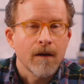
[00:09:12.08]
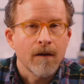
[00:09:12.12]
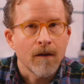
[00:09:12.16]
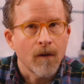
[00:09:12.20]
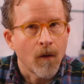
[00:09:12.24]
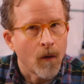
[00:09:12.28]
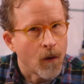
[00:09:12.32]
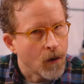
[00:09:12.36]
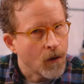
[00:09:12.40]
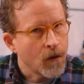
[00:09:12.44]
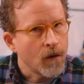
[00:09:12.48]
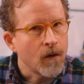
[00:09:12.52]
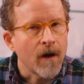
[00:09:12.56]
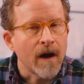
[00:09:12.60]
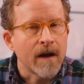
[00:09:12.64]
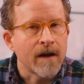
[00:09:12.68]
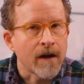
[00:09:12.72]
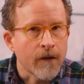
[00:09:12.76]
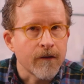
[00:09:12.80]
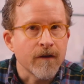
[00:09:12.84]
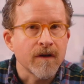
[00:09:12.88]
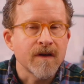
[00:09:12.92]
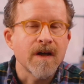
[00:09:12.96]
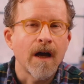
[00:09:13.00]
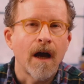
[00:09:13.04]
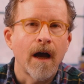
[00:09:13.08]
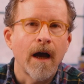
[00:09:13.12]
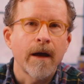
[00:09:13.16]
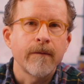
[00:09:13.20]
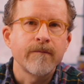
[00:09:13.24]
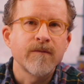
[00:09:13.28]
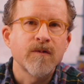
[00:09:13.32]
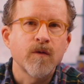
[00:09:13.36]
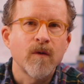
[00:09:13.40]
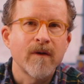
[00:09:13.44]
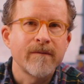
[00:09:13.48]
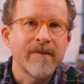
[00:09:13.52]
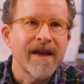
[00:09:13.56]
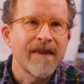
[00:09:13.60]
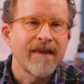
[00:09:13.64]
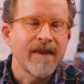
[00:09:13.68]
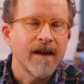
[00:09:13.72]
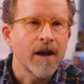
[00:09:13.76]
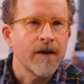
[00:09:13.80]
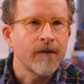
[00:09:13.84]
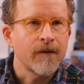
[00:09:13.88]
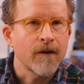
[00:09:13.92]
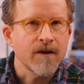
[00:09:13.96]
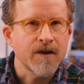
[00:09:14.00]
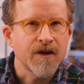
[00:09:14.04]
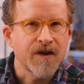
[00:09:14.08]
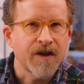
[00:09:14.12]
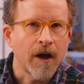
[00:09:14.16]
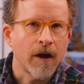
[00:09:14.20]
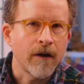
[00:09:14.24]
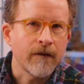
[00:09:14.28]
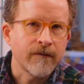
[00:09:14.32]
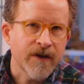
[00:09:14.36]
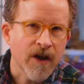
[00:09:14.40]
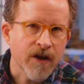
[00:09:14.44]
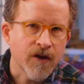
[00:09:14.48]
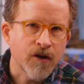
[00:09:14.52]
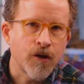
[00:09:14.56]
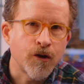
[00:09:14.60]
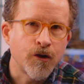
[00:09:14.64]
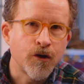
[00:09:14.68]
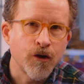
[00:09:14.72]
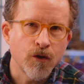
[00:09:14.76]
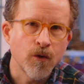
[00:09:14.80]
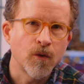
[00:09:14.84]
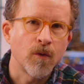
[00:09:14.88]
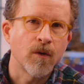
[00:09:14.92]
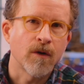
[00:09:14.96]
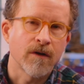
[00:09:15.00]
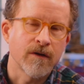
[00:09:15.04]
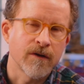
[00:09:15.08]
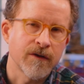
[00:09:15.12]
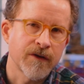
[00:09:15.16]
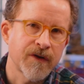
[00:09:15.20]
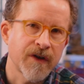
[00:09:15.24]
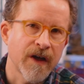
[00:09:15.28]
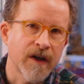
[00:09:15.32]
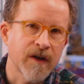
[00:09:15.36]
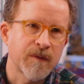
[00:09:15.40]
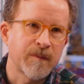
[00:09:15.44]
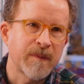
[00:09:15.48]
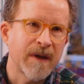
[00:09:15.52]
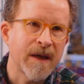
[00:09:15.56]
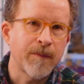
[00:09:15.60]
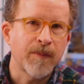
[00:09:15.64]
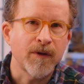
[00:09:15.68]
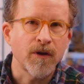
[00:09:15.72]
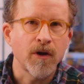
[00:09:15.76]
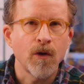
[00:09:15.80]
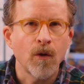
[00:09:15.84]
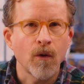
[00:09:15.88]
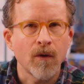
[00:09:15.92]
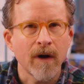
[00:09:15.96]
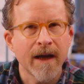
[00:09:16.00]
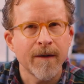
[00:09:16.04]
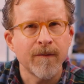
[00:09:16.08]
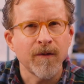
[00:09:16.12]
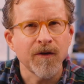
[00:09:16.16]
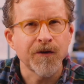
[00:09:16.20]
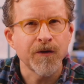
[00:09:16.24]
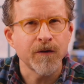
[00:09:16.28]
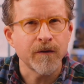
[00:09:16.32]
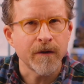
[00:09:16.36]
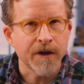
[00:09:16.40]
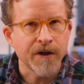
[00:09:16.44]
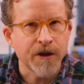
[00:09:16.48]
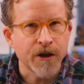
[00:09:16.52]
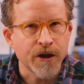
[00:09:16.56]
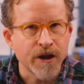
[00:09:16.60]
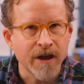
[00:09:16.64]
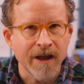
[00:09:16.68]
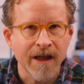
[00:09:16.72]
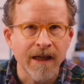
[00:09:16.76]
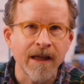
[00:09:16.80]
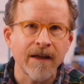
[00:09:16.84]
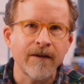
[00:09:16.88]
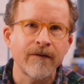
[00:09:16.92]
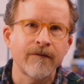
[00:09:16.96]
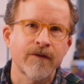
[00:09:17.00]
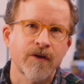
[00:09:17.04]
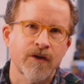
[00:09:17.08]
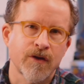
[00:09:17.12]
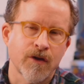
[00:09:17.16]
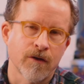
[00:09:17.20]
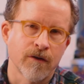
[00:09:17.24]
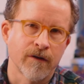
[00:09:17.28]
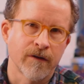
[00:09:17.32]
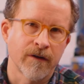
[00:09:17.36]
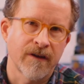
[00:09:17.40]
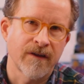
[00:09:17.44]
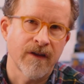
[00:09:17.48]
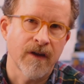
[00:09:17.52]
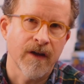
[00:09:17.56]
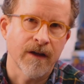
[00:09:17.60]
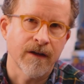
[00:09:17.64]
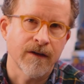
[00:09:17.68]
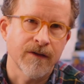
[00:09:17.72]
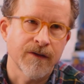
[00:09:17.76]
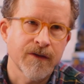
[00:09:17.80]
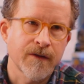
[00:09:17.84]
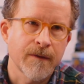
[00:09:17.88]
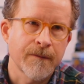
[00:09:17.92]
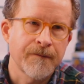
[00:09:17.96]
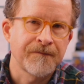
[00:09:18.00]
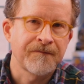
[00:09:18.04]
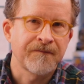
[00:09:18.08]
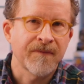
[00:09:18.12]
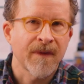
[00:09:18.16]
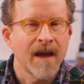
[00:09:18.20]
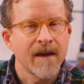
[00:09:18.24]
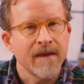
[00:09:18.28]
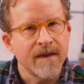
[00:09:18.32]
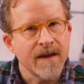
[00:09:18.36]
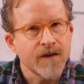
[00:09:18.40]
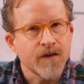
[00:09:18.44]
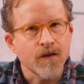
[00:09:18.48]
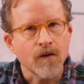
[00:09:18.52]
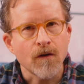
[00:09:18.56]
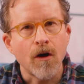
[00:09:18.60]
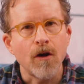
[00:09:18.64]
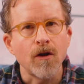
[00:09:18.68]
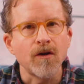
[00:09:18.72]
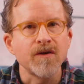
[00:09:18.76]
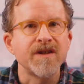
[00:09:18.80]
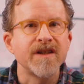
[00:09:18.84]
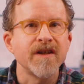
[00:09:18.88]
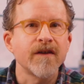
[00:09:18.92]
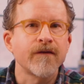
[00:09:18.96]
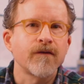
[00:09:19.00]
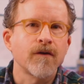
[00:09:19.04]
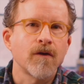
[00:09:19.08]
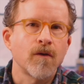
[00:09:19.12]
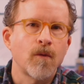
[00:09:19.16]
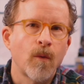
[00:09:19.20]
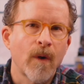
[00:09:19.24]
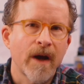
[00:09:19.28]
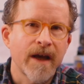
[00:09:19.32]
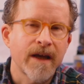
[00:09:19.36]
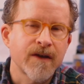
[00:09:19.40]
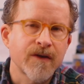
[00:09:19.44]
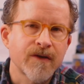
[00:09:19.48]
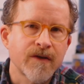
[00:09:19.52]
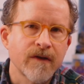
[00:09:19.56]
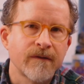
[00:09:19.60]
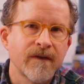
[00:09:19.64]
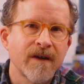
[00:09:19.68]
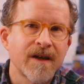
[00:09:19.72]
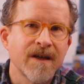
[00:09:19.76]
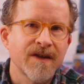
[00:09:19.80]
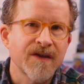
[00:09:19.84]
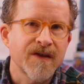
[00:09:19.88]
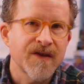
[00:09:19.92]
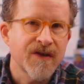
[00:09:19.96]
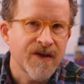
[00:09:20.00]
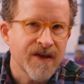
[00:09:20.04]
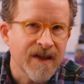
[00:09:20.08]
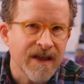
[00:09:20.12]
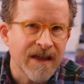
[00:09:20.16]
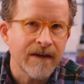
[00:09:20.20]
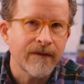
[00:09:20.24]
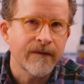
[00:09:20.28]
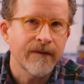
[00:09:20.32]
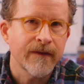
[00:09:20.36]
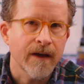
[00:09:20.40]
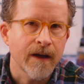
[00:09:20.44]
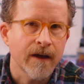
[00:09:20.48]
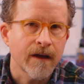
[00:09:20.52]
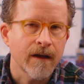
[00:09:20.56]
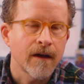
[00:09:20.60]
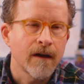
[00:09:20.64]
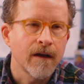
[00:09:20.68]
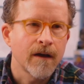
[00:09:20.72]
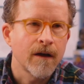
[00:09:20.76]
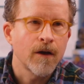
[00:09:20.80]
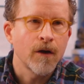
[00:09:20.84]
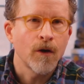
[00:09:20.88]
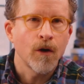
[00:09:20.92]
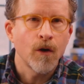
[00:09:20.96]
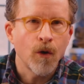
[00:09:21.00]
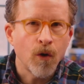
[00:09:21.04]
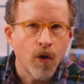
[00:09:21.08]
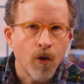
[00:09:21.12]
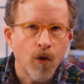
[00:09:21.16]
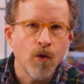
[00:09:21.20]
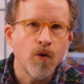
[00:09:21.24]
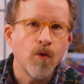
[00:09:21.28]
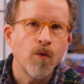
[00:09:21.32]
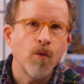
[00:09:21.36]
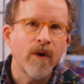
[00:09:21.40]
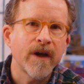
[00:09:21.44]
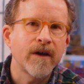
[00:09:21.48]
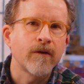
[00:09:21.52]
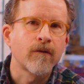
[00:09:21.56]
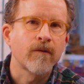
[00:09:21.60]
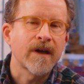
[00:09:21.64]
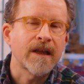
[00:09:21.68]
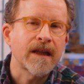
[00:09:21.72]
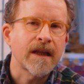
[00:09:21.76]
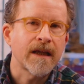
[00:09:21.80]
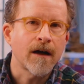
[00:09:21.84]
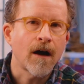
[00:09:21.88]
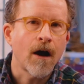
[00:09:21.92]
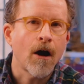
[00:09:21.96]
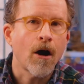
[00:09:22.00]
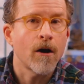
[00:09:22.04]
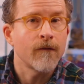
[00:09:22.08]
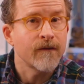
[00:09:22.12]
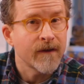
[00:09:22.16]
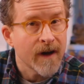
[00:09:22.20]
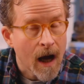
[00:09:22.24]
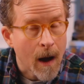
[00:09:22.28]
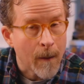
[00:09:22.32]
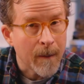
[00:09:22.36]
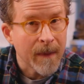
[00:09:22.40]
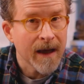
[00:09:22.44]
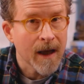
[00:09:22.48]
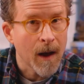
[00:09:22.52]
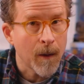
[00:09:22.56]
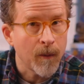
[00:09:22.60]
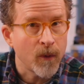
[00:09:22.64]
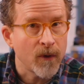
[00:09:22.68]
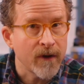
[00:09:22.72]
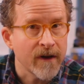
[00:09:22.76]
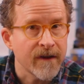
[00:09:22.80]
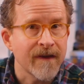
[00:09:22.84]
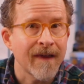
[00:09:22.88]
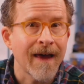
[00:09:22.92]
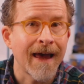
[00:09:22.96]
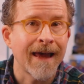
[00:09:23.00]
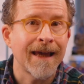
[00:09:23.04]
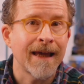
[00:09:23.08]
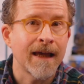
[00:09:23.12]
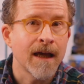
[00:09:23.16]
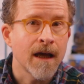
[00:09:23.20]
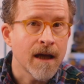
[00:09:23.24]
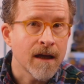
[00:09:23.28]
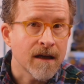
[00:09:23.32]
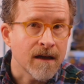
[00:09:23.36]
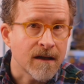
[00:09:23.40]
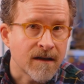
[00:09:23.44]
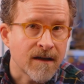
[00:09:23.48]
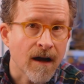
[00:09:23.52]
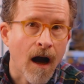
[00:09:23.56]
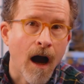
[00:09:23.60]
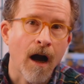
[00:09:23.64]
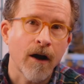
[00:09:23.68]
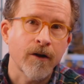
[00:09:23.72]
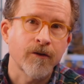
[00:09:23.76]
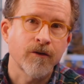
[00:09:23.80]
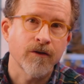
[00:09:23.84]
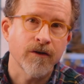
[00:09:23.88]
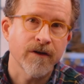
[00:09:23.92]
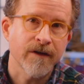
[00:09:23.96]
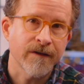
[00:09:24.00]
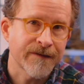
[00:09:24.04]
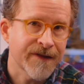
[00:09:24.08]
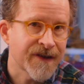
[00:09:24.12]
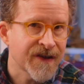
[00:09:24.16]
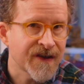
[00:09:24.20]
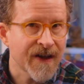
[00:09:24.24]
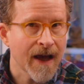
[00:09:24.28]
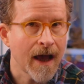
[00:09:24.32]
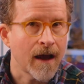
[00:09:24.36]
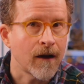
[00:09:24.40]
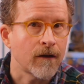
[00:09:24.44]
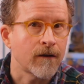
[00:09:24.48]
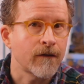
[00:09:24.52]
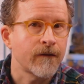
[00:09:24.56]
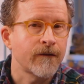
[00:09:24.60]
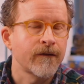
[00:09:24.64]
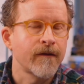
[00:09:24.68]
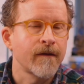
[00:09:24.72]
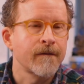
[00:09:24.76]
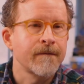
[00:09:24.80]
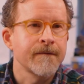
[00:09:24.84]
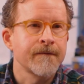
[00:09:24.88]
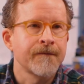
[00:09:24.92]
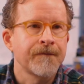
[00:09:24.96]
Or, in other times, we may think of ourselves as doers, as people who are able to achieve certain things. These are all different ways of conceiving who we really are, of coming up with a doctrine of self.